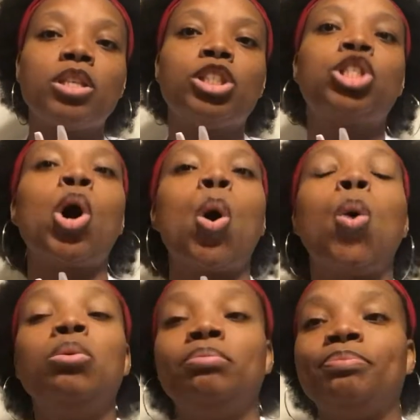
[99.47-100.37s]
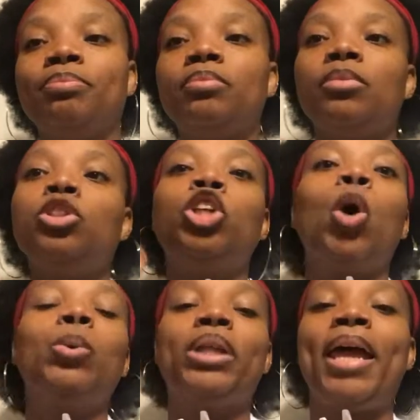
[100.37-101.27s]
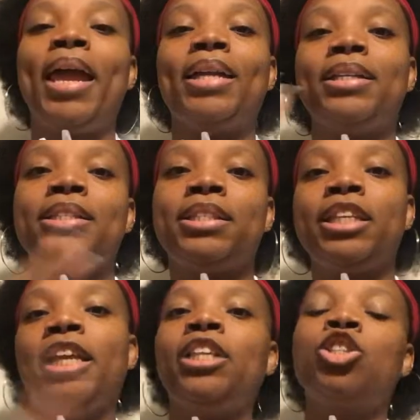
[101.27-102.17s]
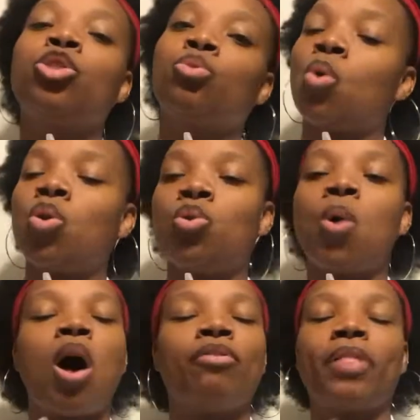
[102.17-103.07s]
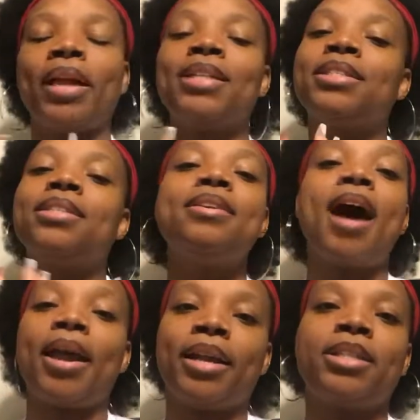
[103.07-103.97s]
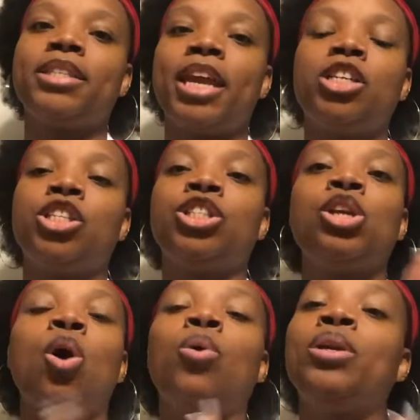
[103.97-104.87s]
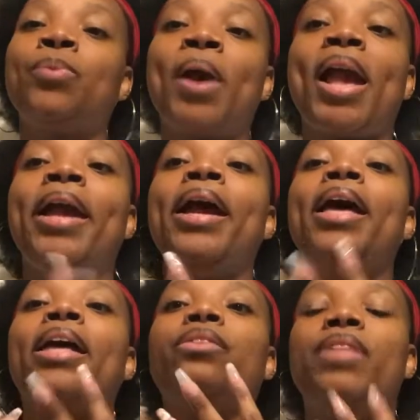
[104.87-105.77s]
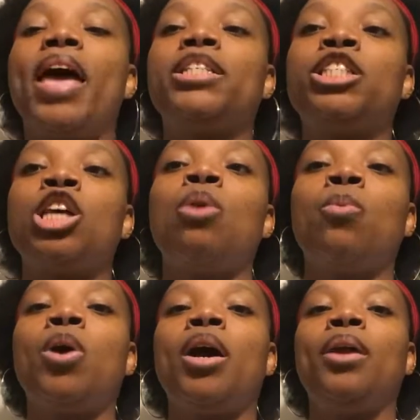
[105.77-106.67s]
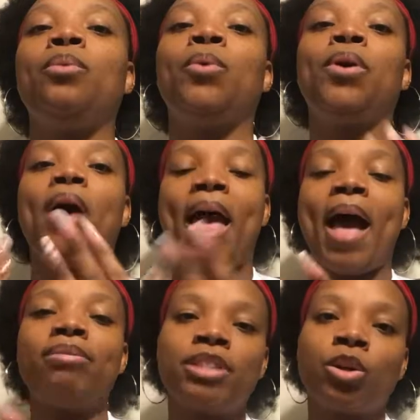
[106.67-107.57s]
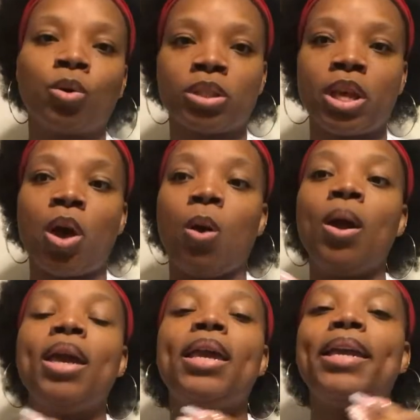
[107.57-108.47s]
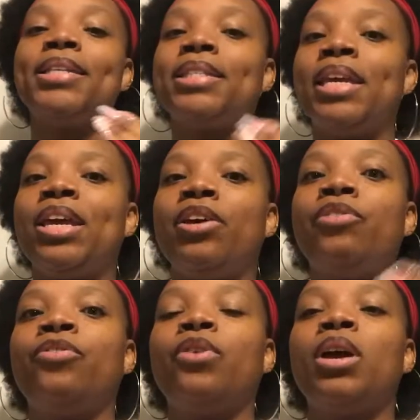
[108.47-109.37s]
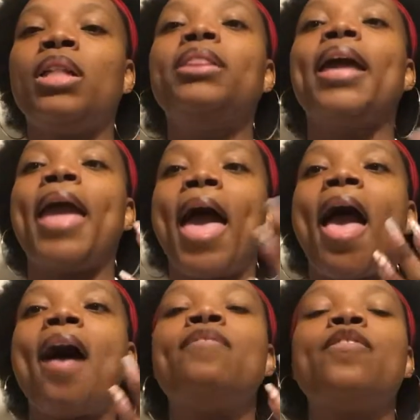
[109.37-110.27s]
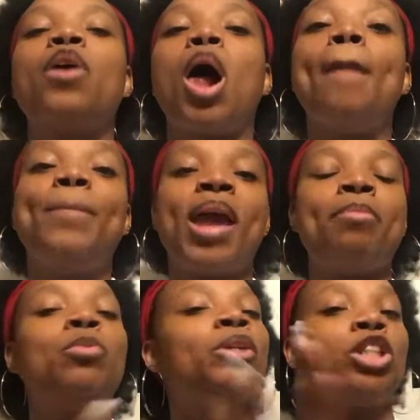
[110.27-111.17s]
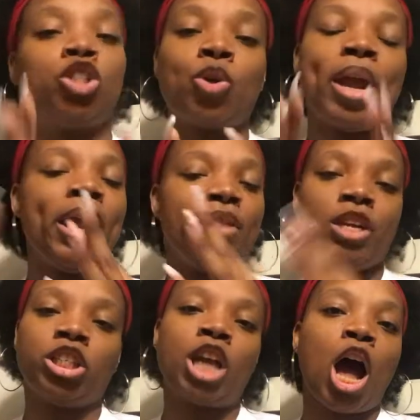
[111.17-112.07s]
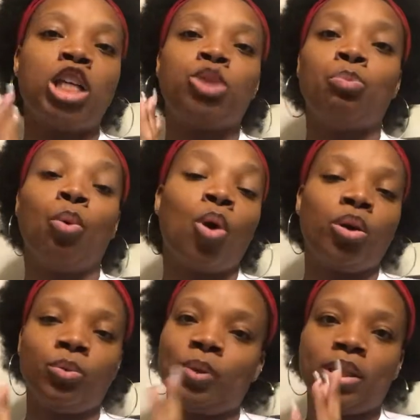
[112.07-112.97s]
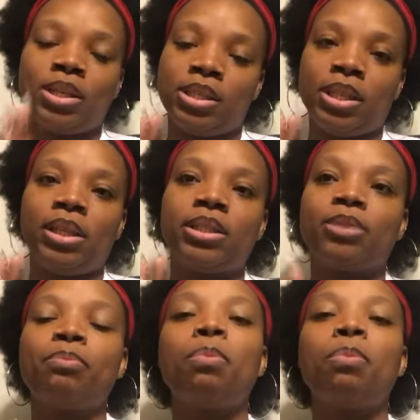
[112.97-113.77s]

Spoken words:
So don't let disease throw you off like it's not contagious. The only way that someone will have sickle cell is if they have a baby with the trait and their child is born with the disease.